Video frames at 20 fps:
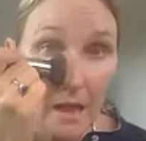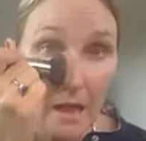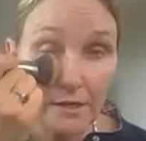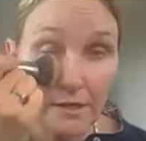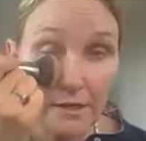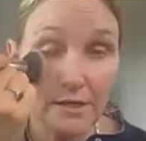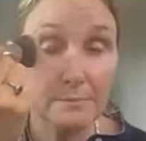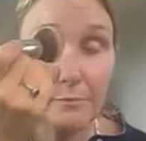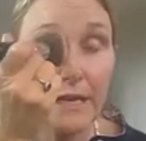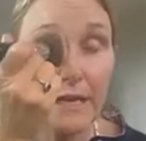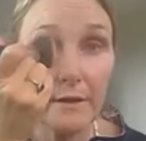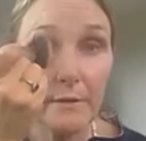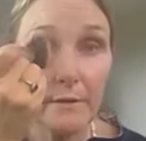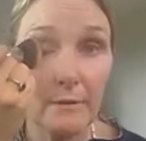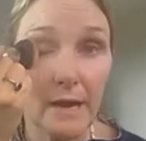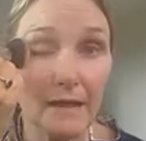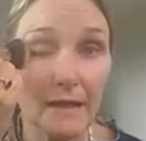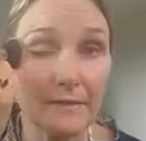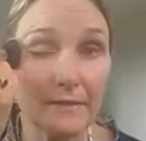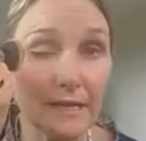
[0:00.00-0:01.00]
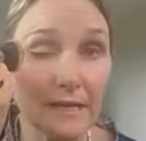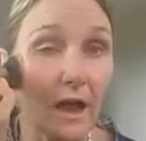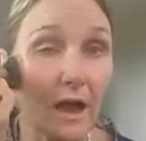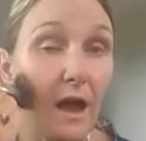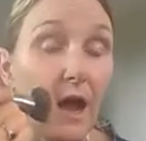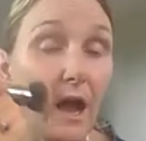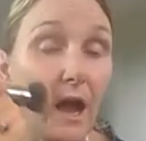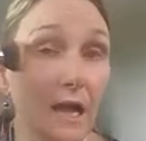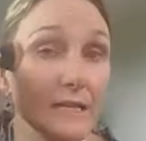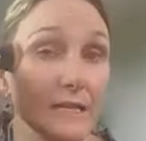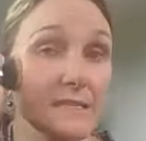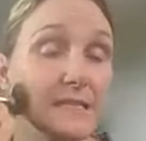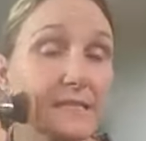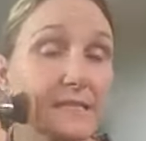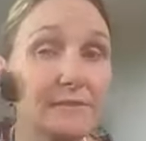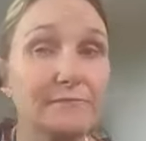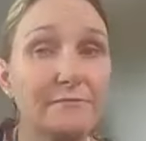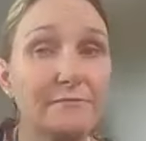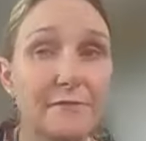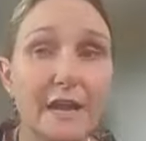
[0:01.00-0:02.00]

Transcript: You can bring it around the eyes. It's